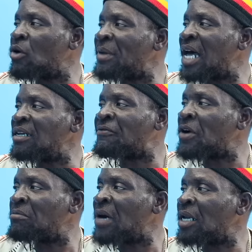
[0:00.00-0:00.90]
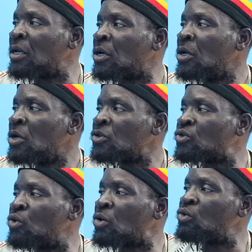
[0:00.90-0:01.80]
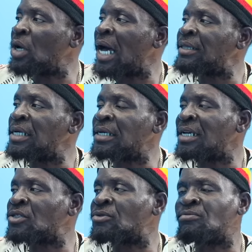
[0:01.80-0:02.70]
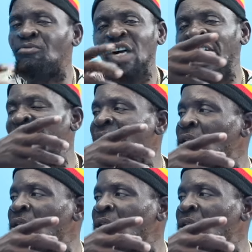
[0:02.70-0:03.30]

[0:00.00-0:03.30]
know me a different man, you know. Snow cone, I think that's brother, you